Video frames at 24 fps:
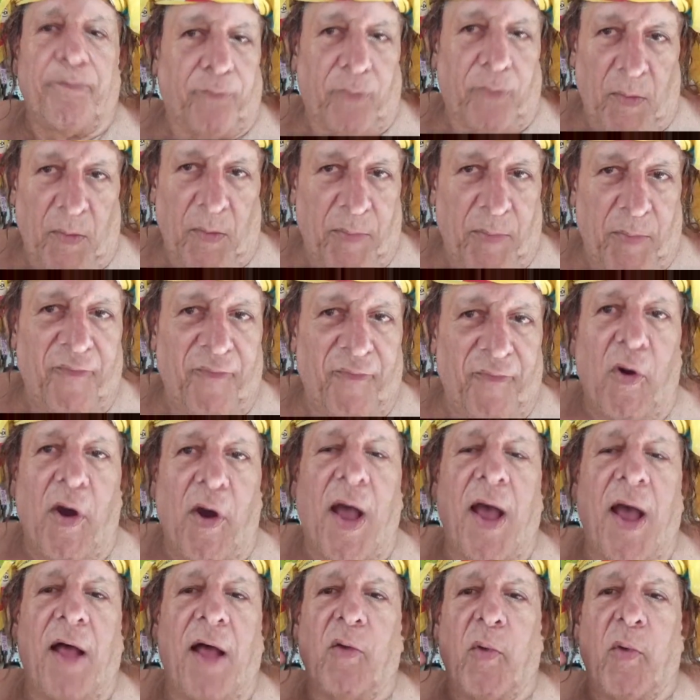before
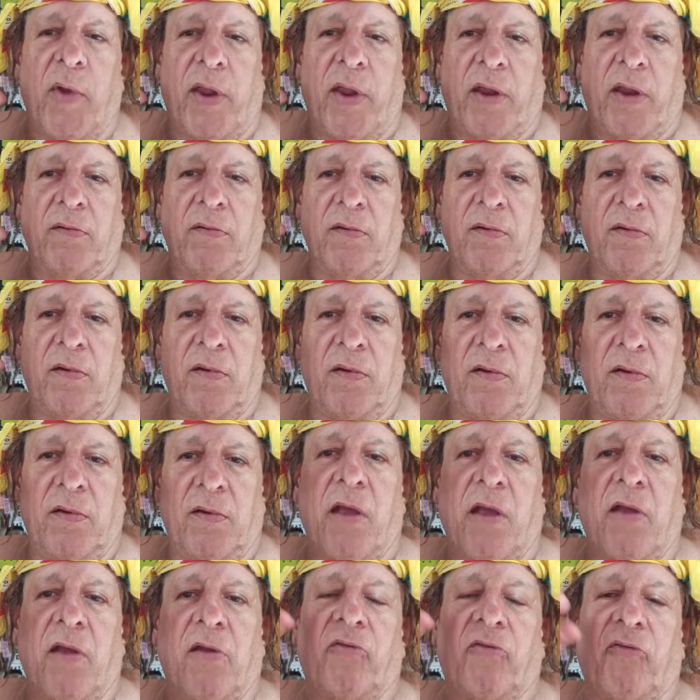Halloween.
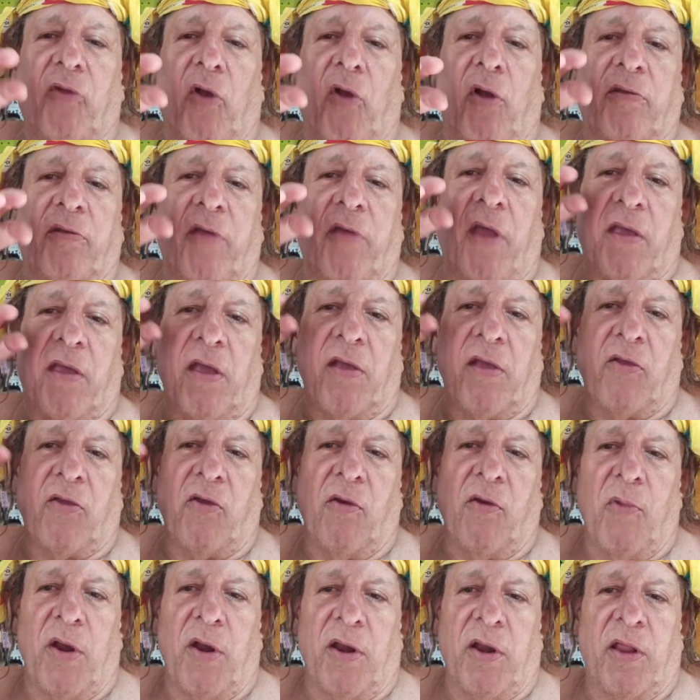They're going to start taking
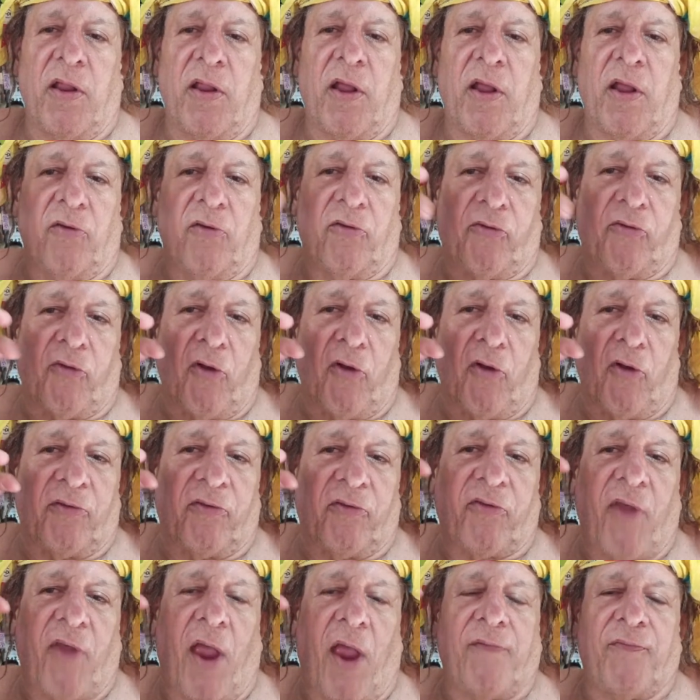your money. They're going to start
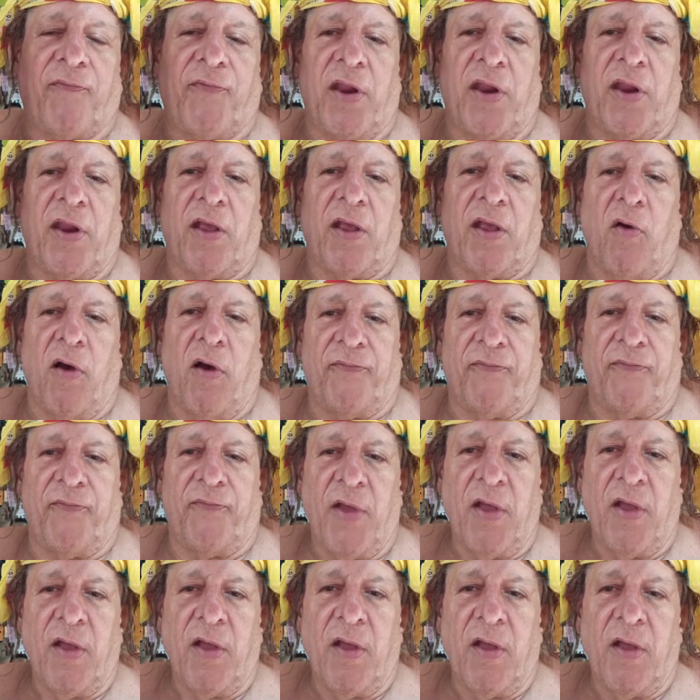siphoning off
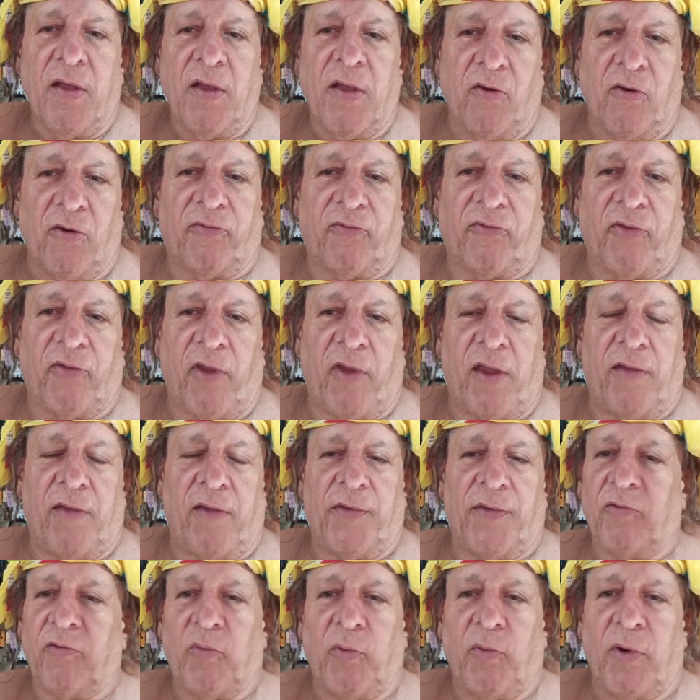your
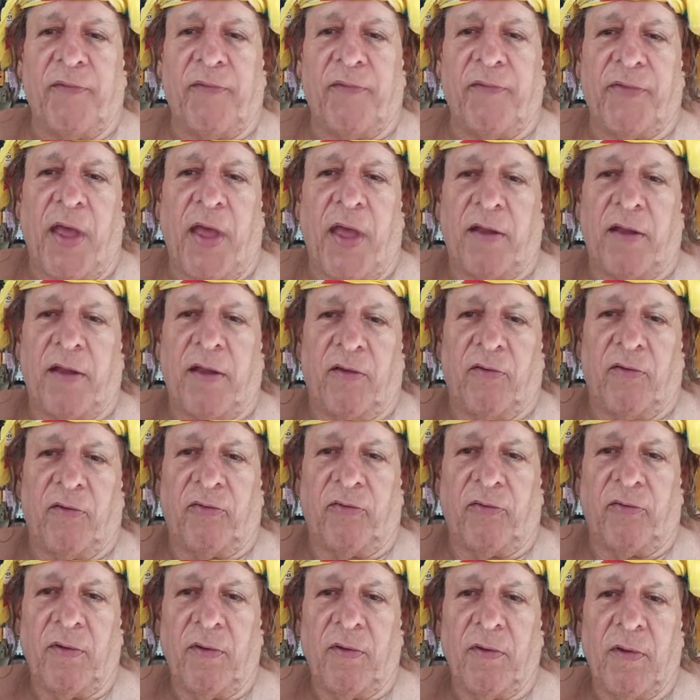savings, whatever that
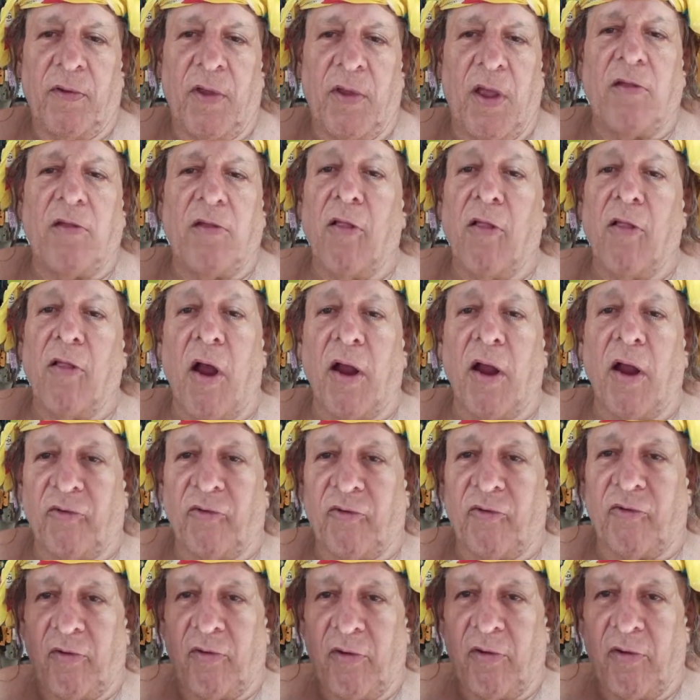is, in
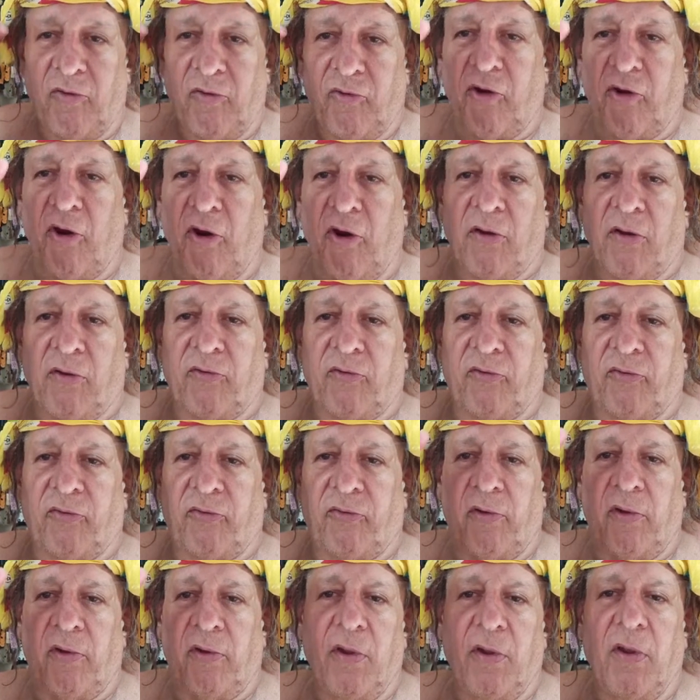large chunks.
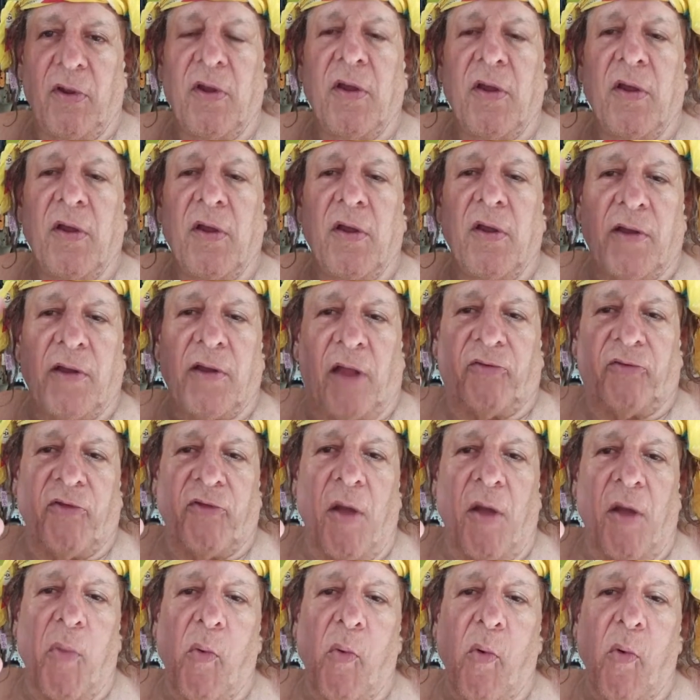That's
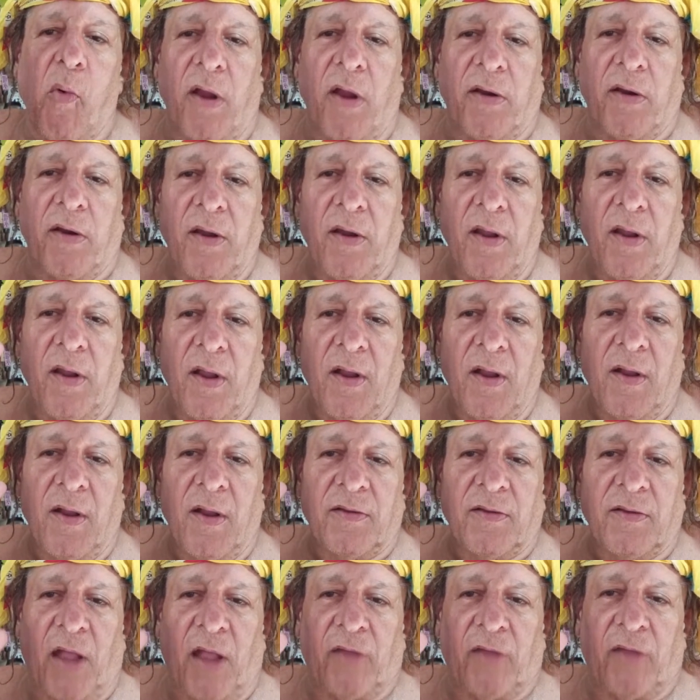number one,
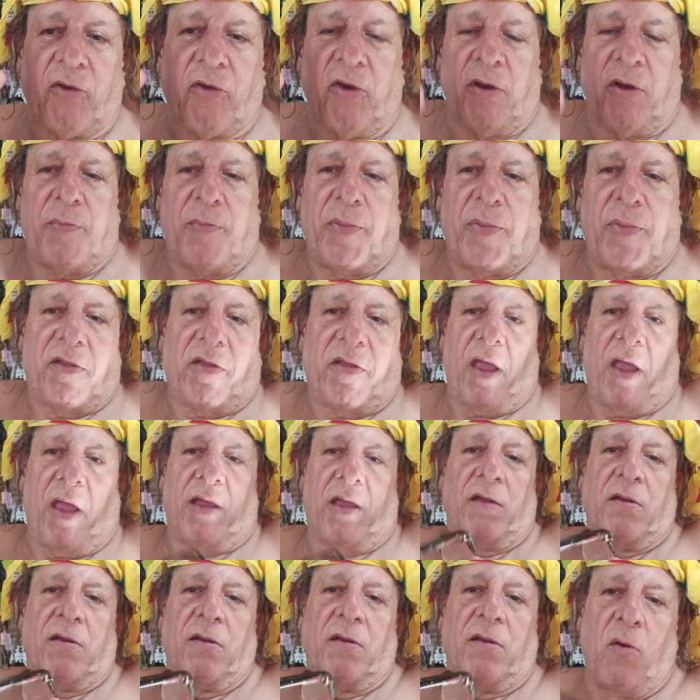that's going to be
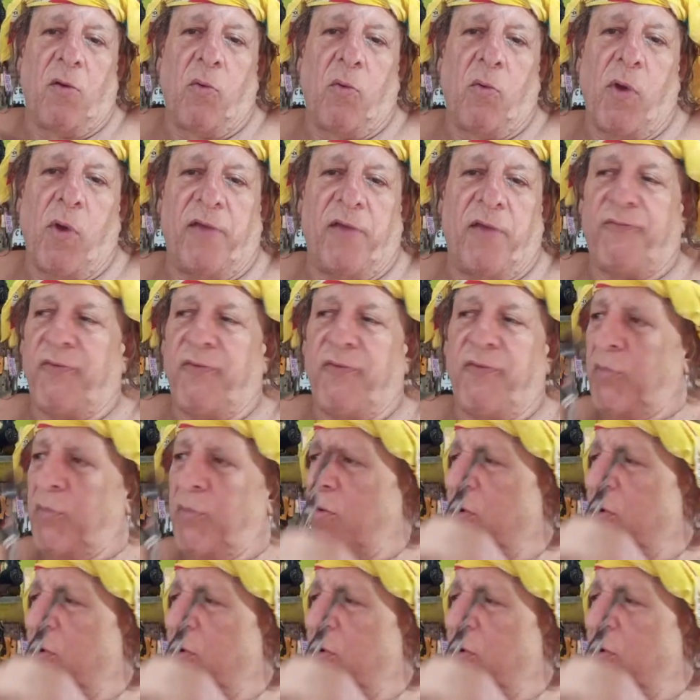taken away from you.